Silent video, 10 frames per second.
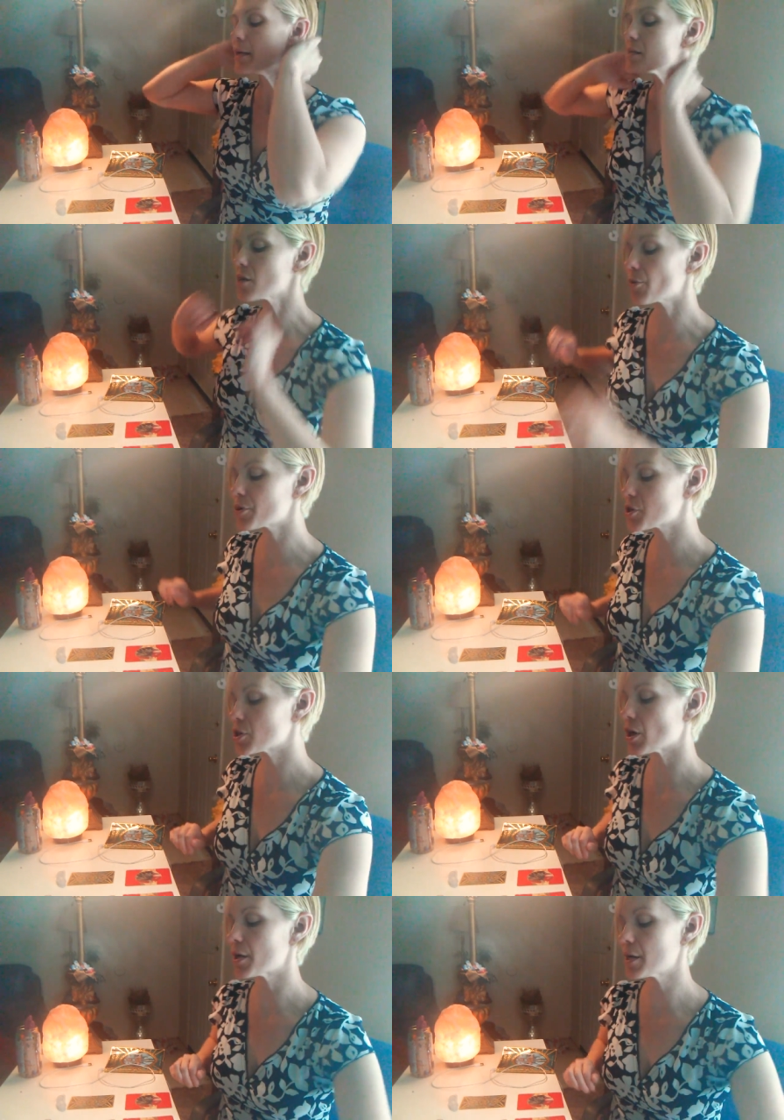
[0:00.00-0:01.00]
So we're
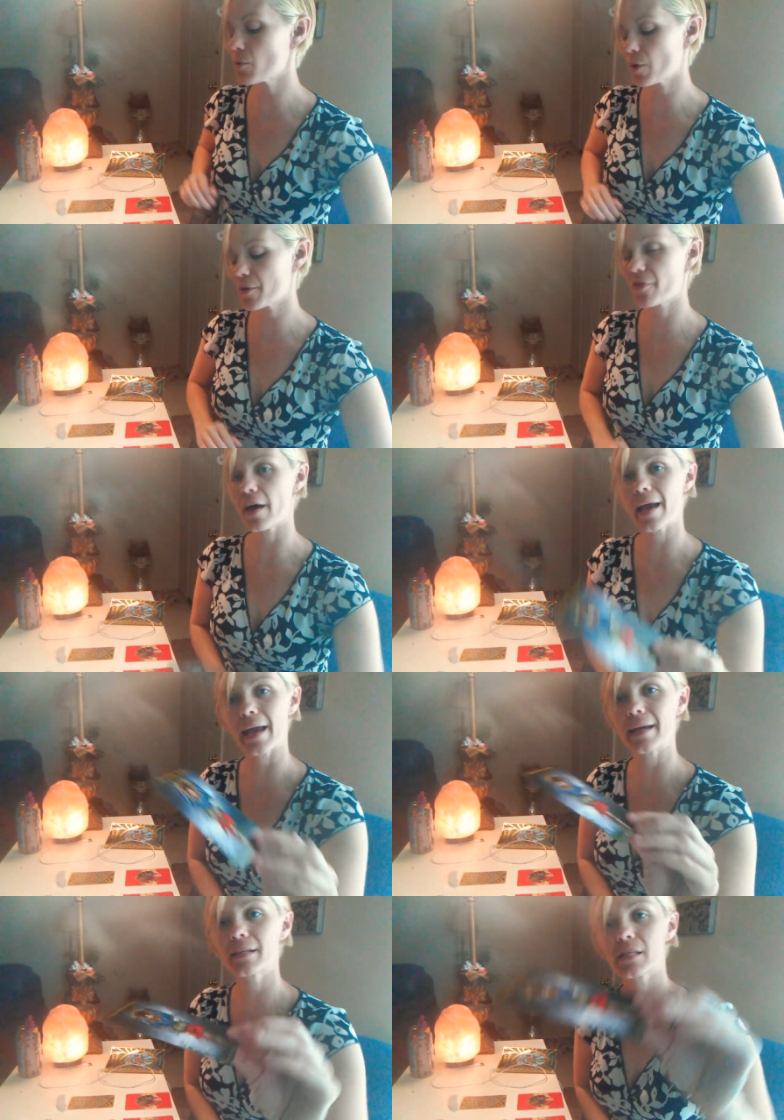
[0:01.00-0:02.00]
starting with the
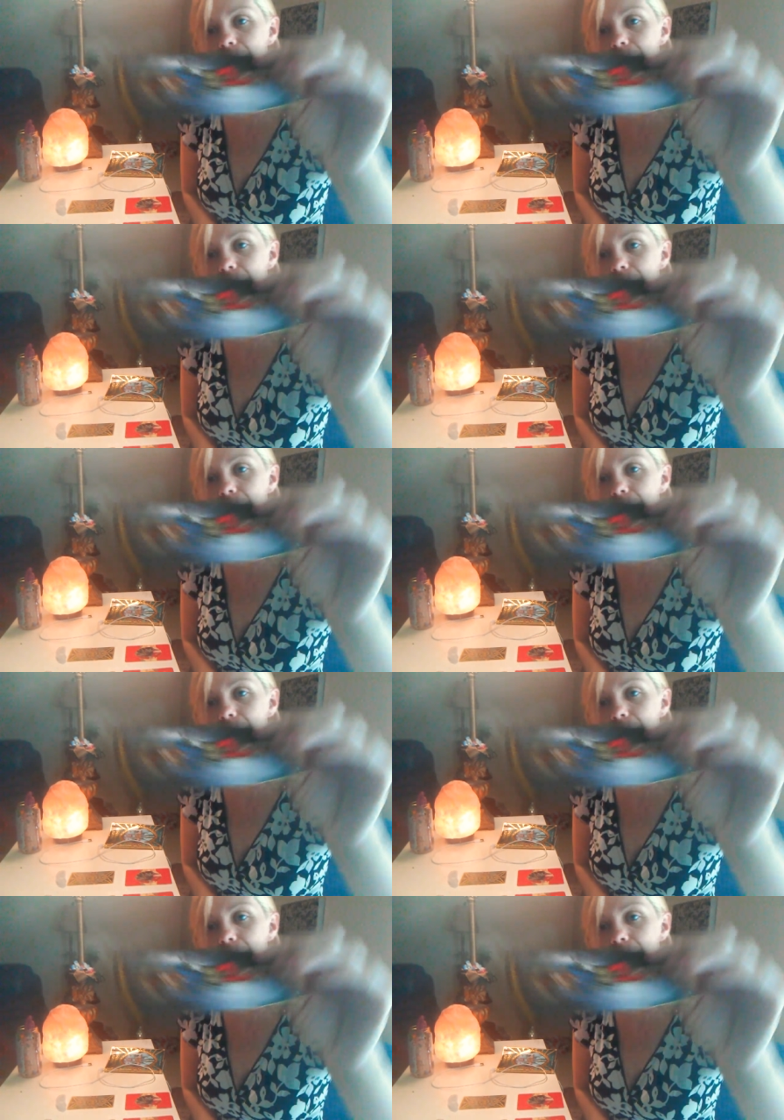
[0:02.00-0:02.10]
hanged